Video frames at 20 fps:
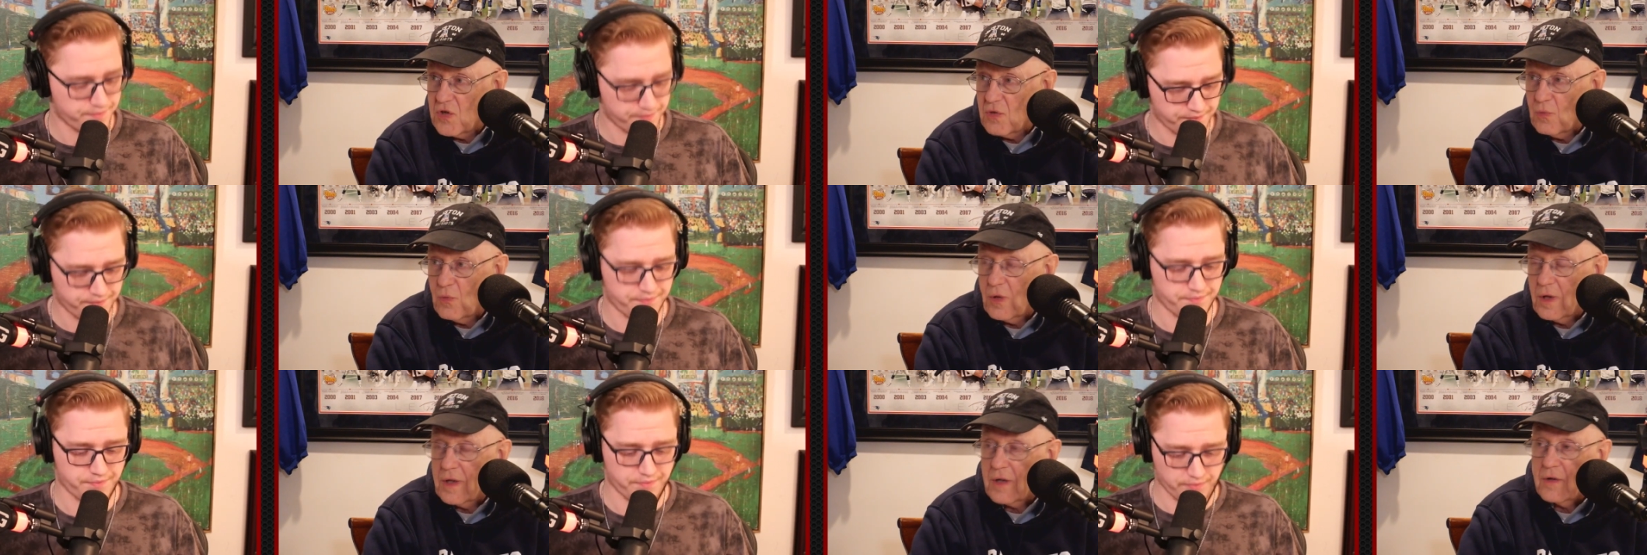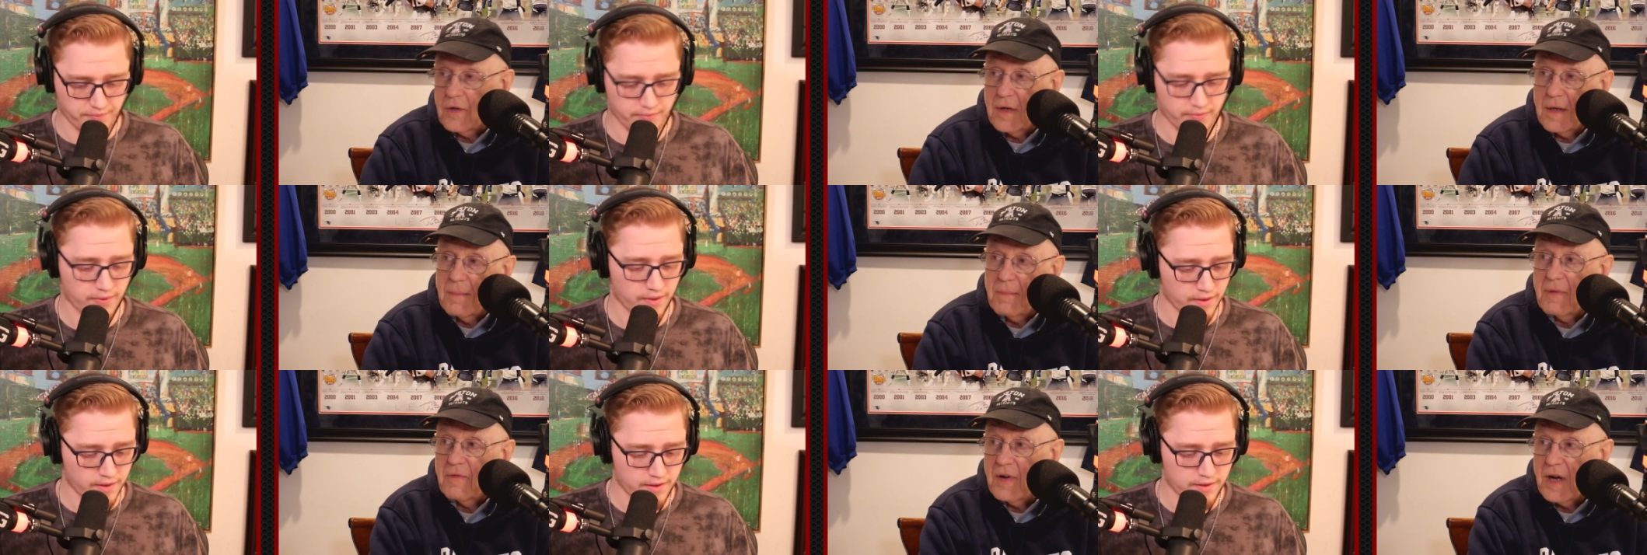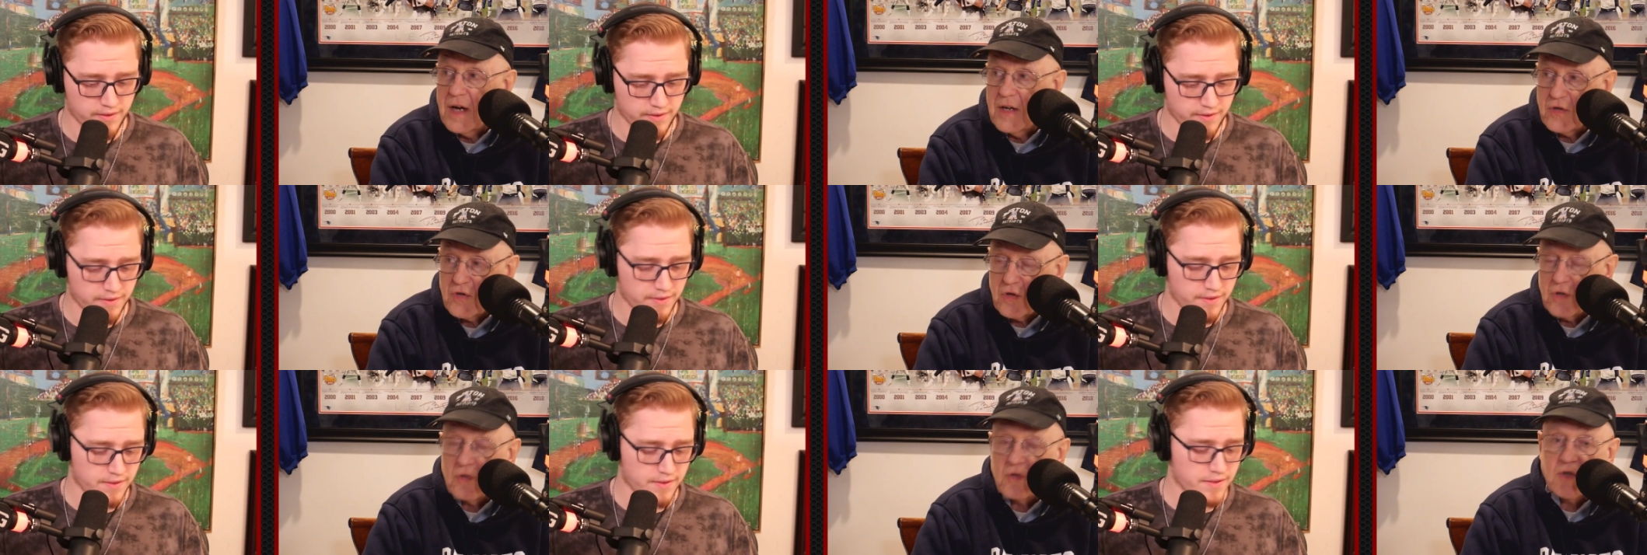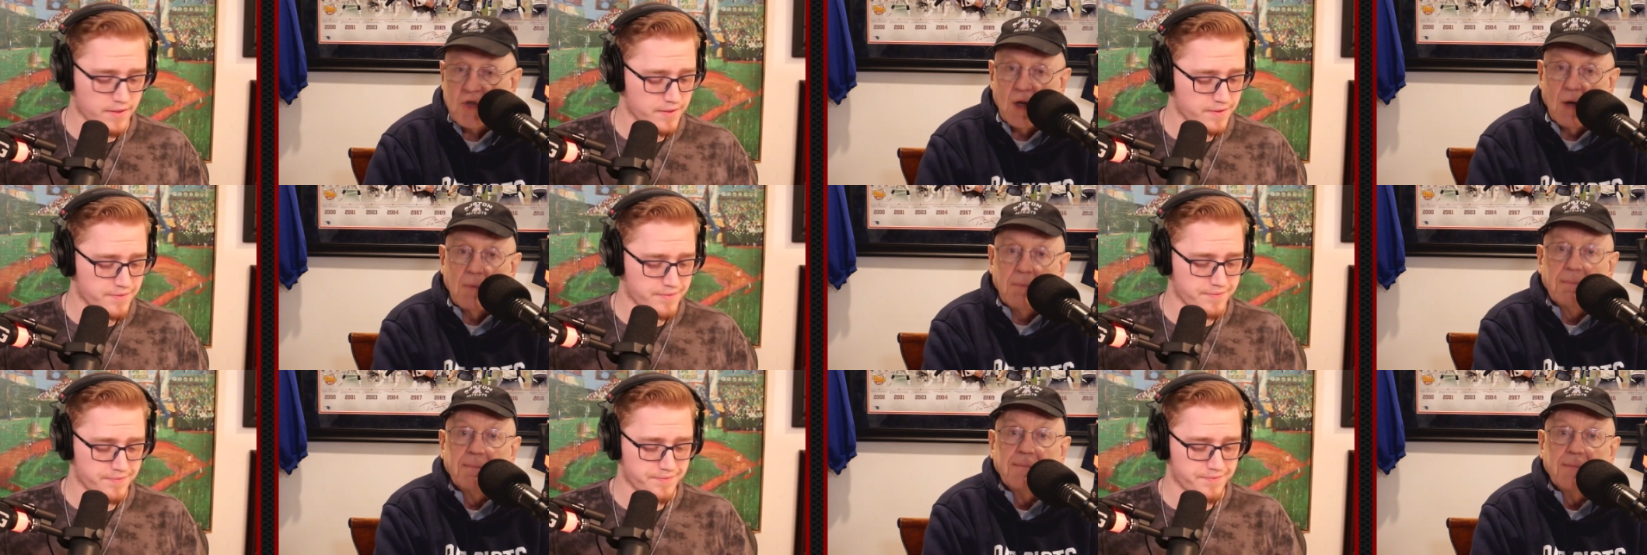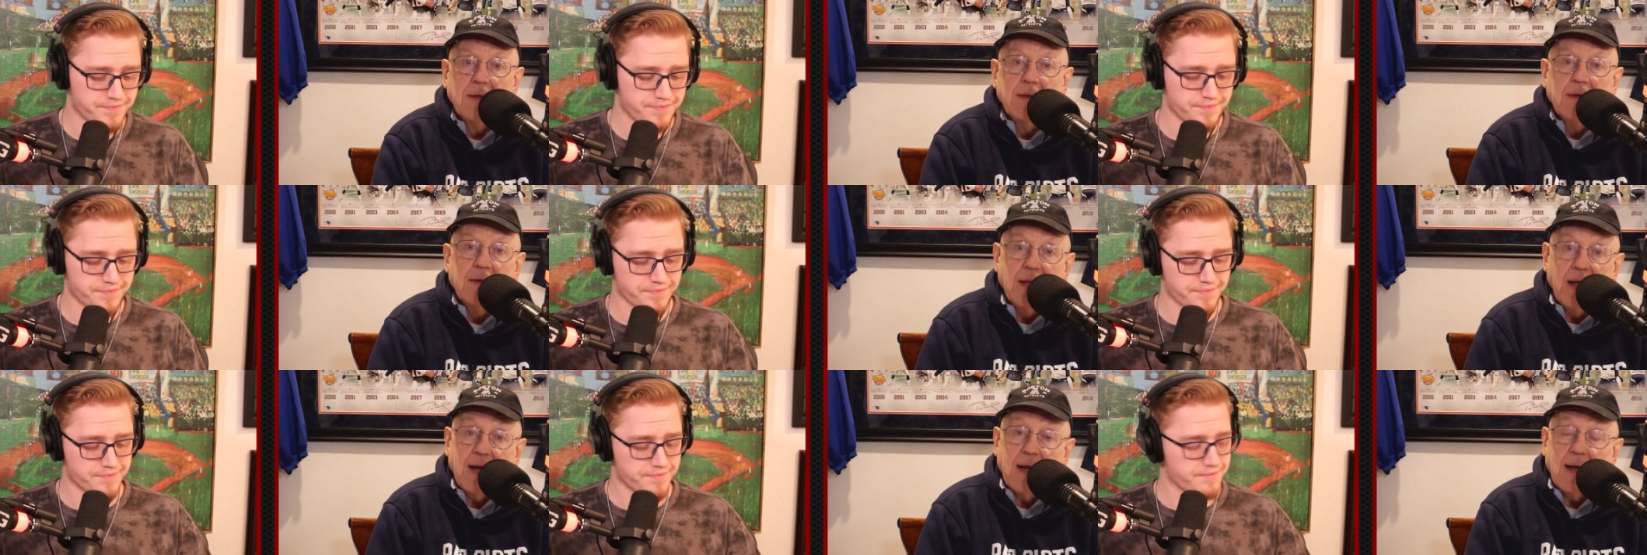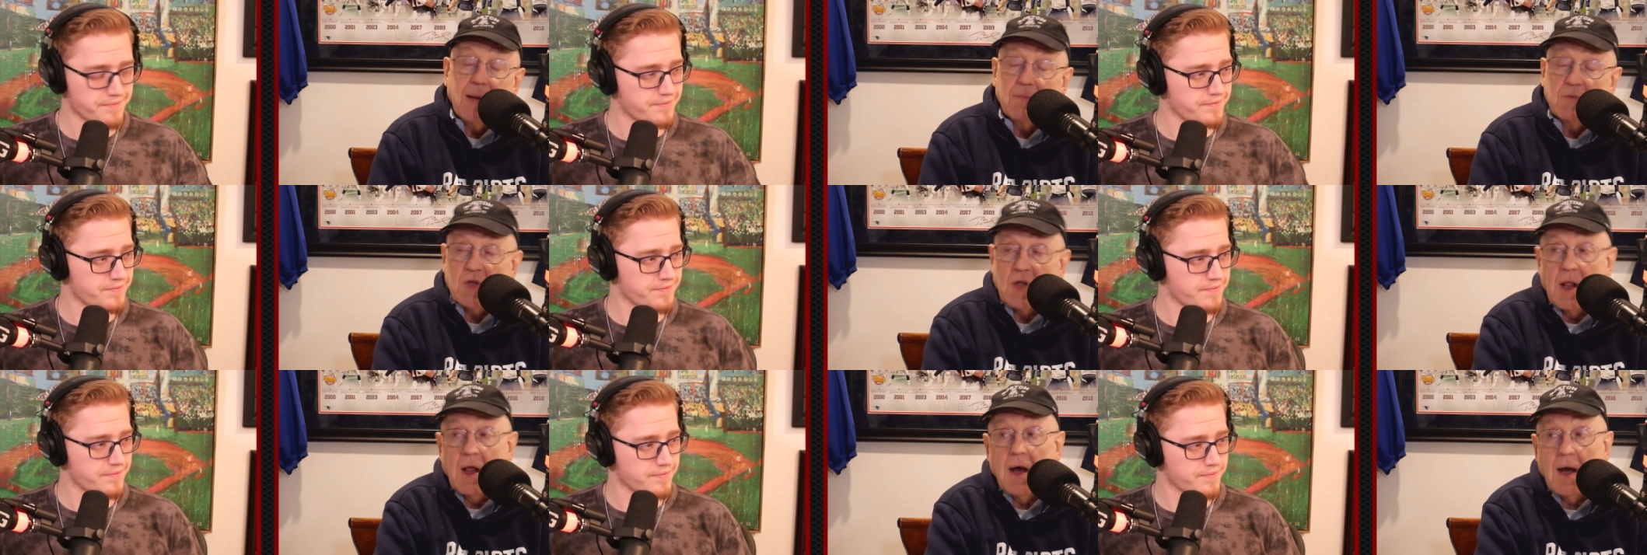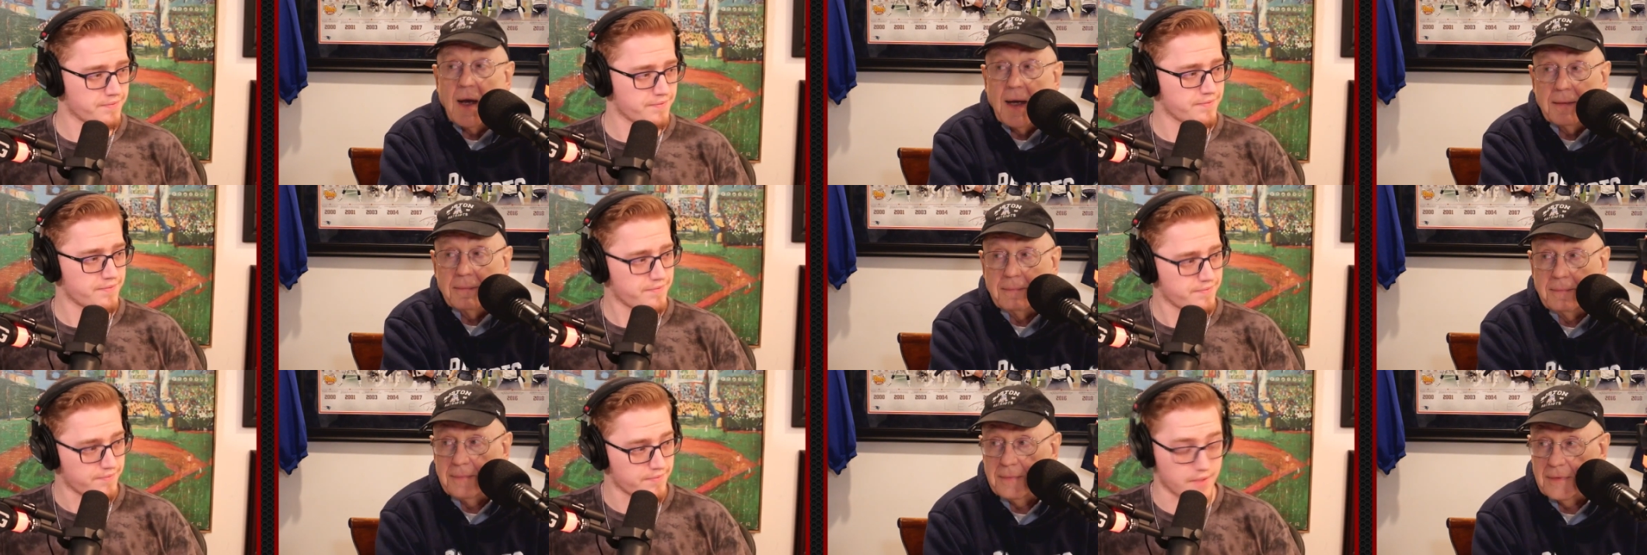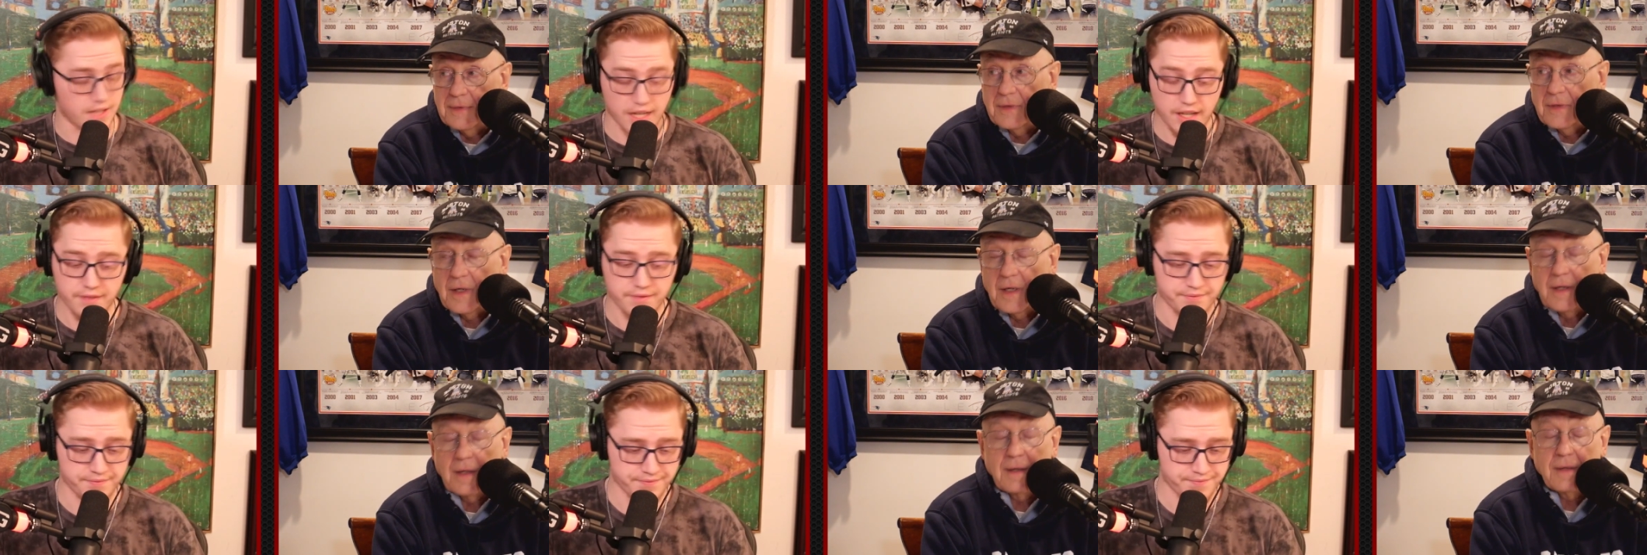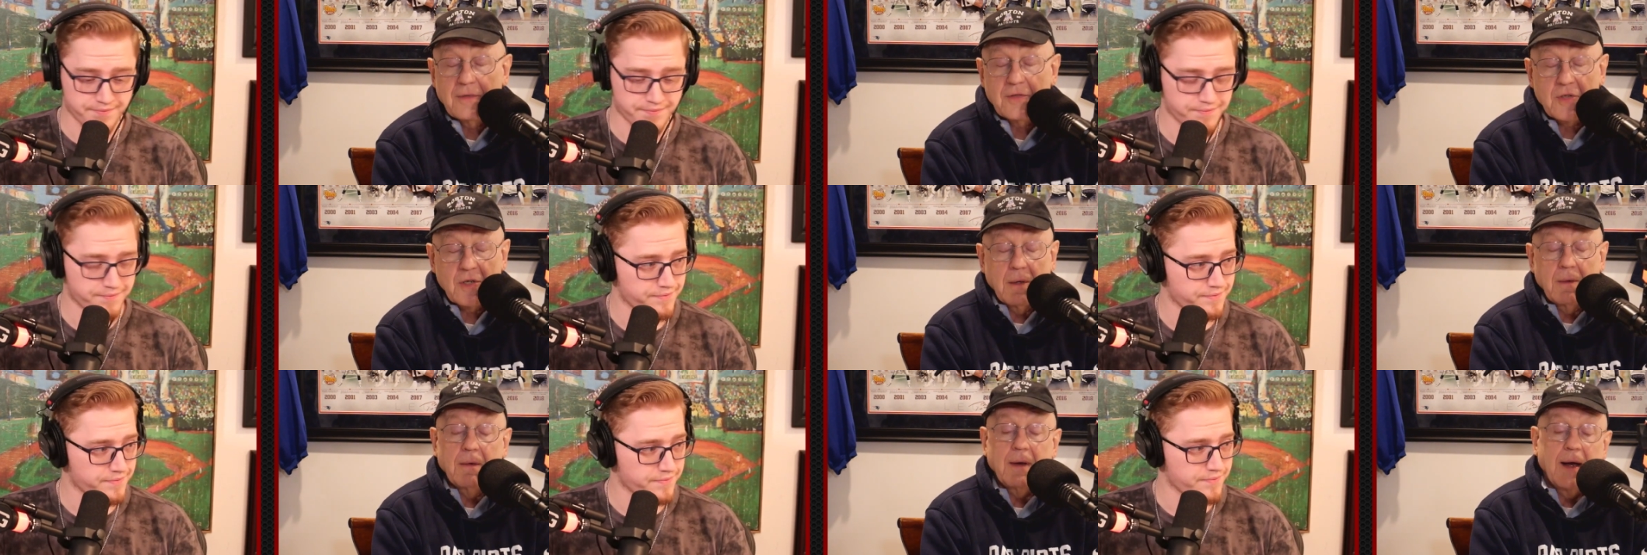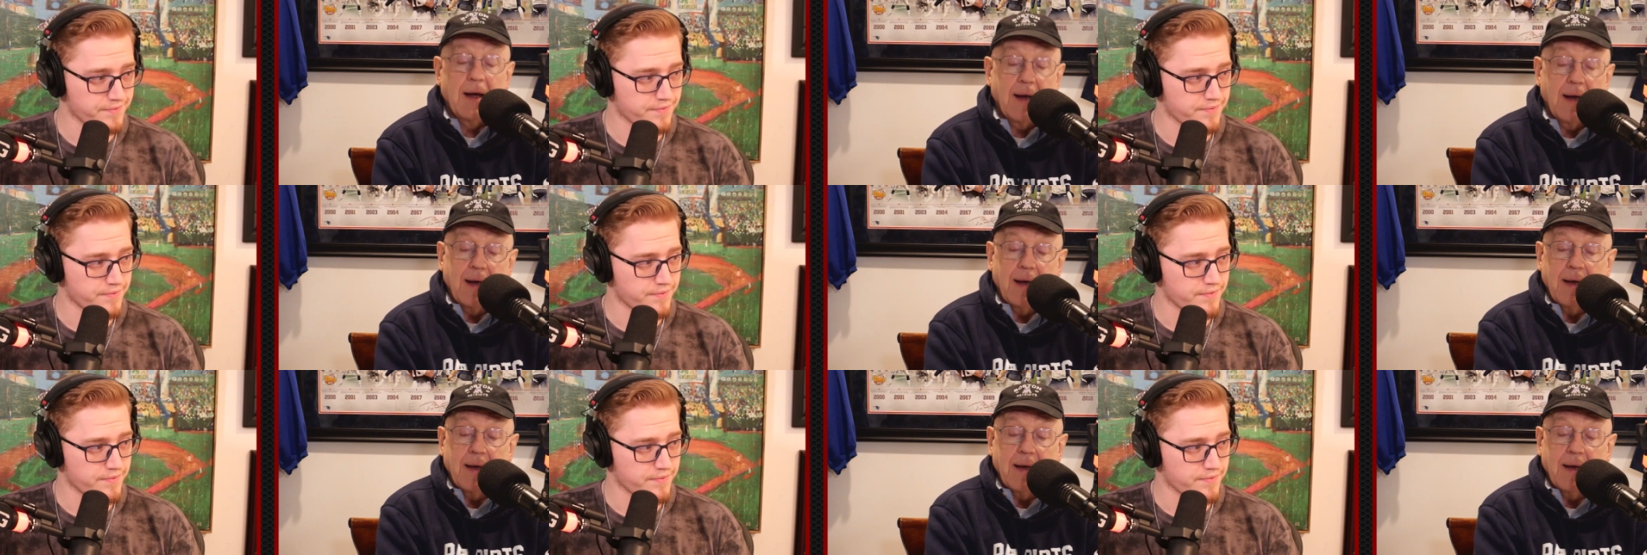Speaker 1: really good improviser, so that happens a lot. Yeah. And, uh, so I